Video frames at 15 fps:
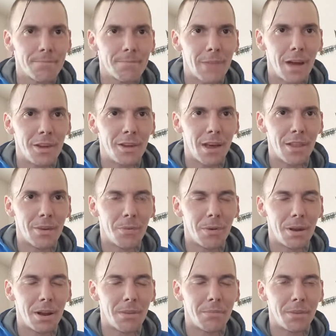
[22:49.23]
Another
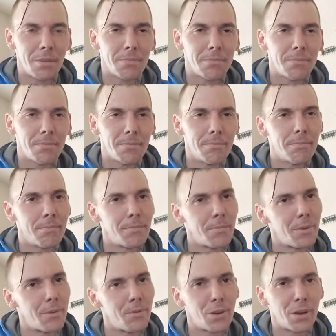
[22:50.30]
one. I'm like,
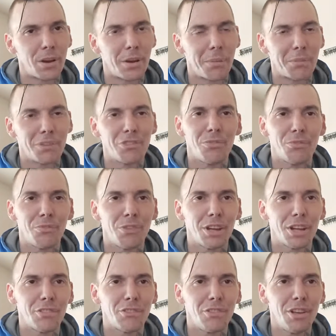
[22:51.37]
motherfucker. I'm like, she's
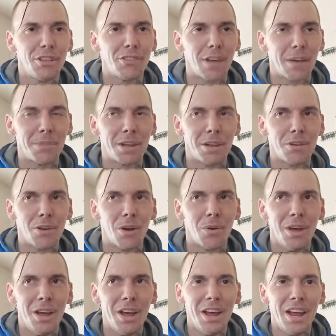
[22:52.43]
flicking seeds at me, you know?
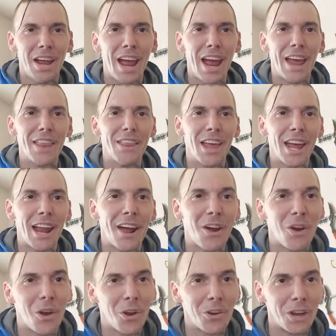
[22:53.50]
And then I
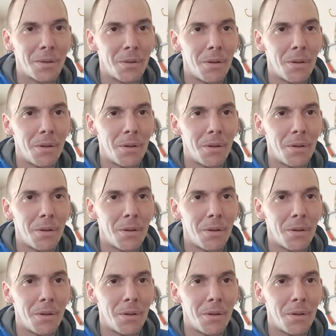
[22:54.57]
heard it.